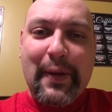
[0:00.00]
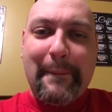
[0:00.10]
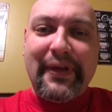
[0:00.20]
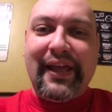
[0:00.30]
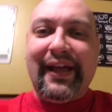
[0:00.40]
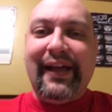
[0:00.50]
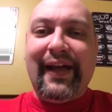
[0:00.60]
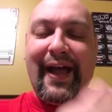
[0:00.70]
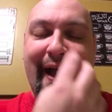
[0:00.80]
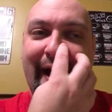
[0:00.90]
But yeah.
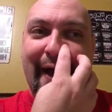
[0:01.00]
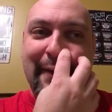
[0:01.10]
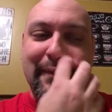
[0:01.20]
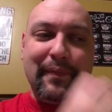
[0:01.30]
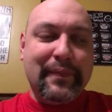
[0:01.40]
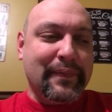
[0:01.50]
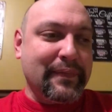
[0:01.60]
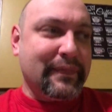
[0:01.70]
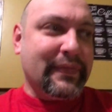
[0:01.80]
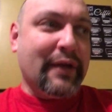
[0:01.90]
Um,
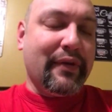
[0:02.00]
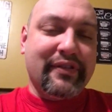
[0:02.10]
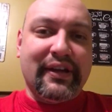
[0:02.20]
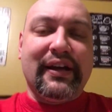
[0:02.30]
anyways,